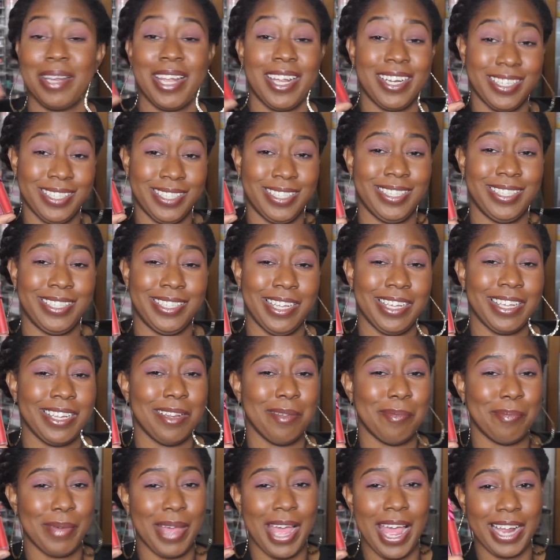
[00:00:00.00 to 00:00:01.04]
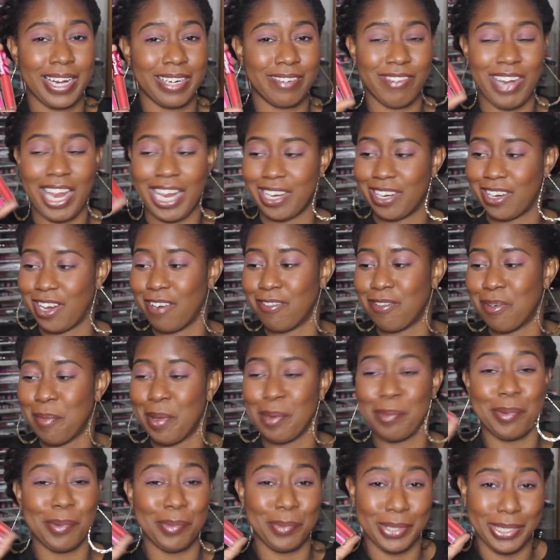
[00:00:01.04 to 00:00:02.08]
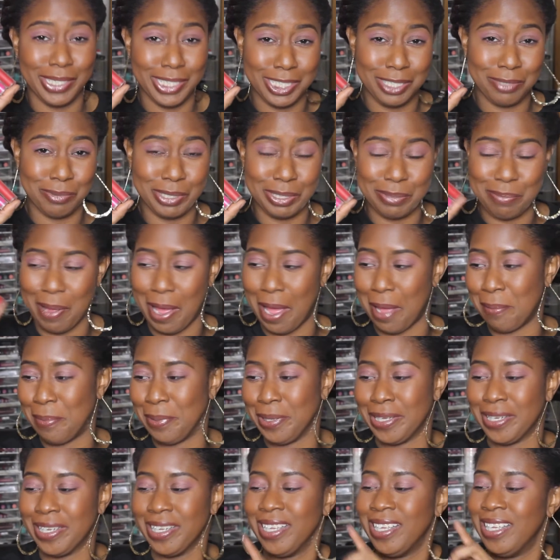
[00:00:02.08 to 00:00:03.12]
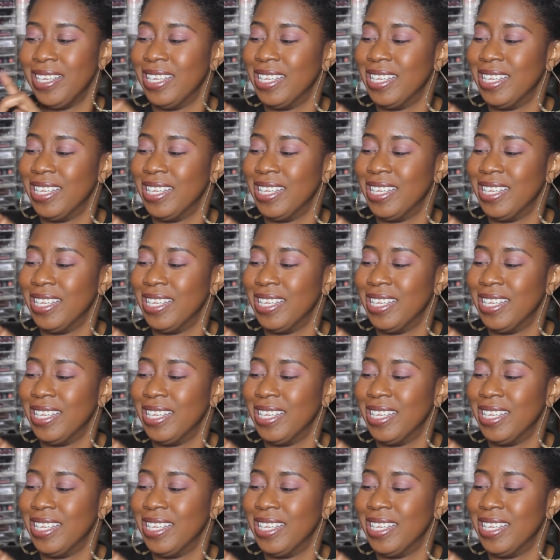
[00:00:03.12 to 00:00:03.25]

Now this is taking it back. Like, y'all remember when these was popping?